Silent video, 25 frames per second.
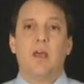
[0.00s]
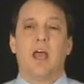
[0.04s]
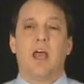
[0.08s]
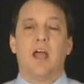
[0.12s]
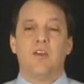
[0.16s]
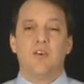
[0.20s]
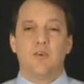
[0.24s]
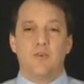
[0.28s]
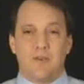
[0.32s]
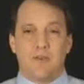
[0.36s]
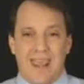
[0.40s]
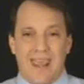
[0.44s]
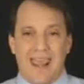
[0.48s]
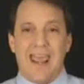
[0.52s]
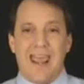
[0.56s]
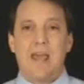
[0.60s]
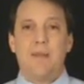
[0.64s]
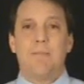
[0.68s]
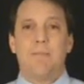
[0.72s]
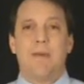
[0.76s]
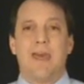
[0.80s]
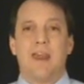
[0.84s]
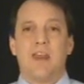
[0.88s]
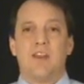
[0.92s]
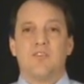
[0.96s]
and you
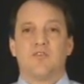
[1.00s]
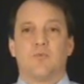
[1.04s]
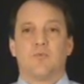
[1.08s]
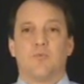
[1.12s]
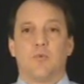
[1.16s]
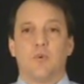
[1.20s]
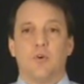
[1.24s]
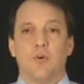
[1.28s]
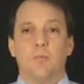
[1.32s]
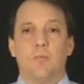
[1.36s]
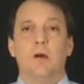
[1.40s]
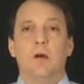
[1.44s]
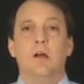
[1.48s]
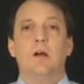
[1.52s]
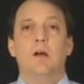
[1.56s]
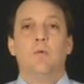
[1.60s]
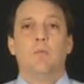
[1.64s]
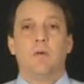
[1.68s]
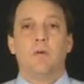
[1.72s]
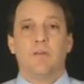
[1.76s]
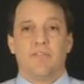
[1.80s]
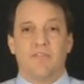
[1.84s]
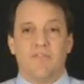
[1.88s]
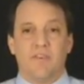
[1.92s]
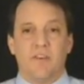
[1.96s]
can manage a room
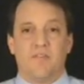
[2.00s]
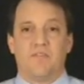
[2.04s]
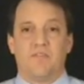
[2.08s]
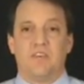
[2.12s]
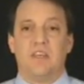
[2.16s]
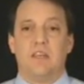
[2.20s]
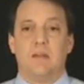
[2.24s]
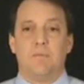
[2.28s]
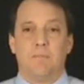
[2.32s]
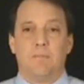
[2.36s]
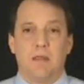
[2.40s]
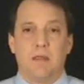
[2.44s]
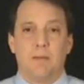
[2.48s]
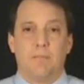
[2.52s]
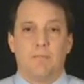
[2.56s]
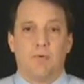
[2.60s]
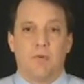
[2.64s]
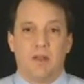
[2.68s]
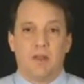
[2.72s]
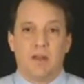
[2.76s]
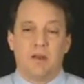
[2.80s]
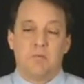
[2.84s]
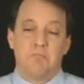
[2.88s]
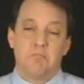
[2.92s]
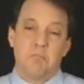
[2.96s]
with 15
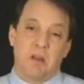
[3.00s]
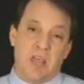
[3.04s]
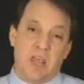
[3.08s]
people in it.